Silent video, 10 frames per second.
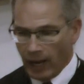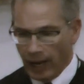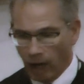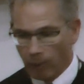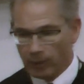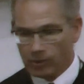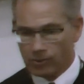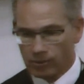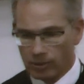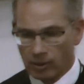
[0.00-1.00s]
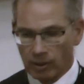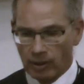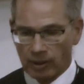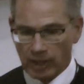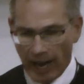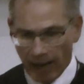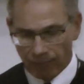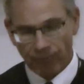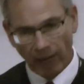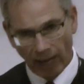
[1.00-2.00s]
help us to
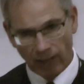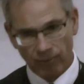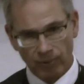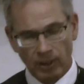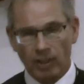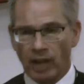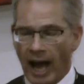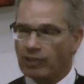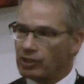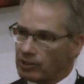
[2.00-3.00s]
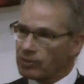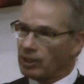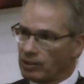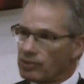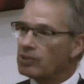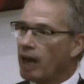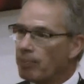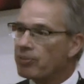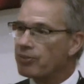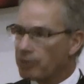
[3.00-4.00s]
have faith, not just in
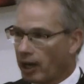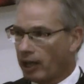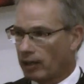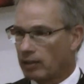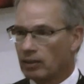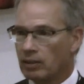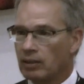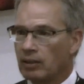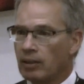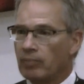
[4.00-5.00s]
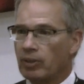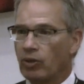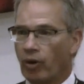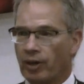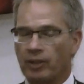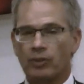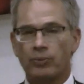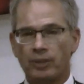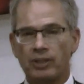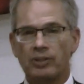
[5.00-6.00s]
something, but Lord,
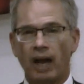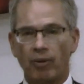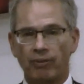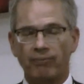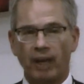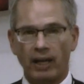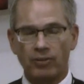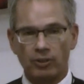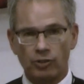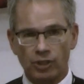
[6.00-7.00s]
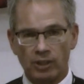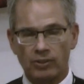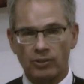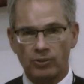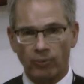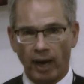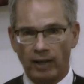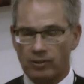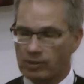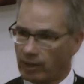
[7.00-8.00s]
increase our faith in Jesus
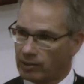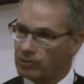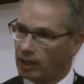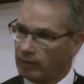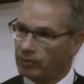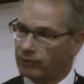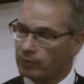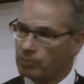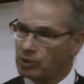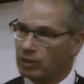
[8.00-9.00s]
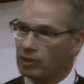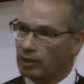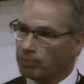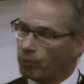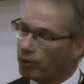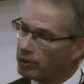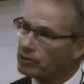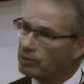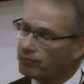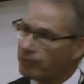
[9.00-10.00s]
Christ as our Savior from sin. The
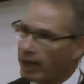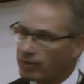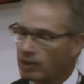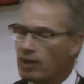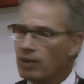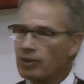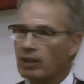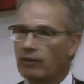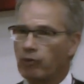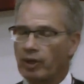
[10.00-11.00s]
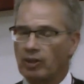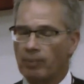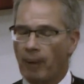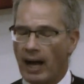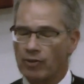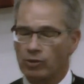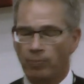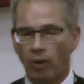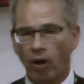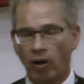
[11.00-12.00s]
importance of faith. Think of what the Apostle
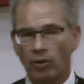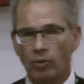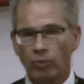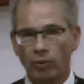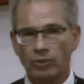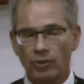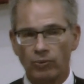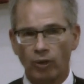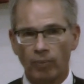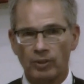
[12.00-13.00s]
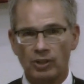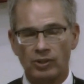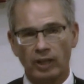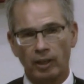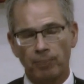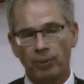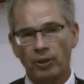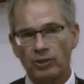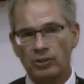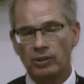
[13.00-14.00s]
Paul wrote to the Romans. He said, a
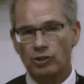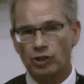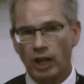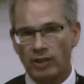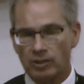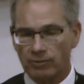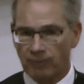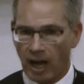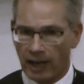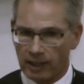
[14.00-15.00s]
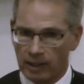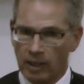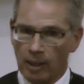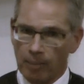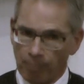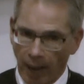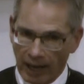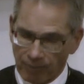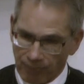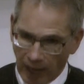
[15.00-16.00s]
person is justified
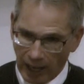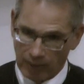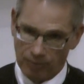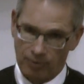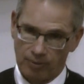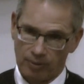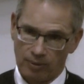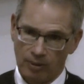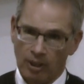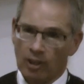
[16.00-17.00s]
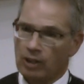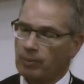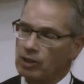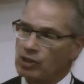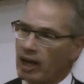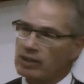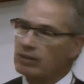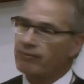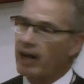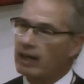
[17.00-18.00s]
by faith. To be
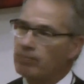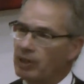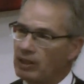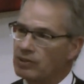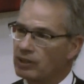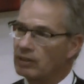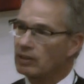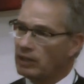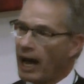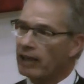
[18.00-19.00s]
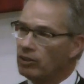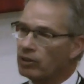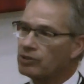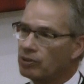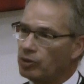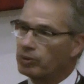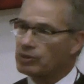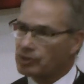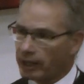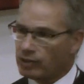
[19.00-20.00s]
justified means that God looks at you and
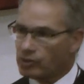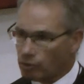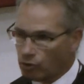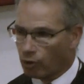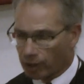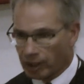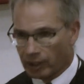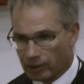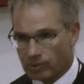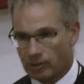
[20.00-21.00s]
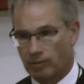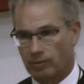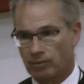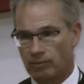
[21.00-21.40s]
says, you're innocent.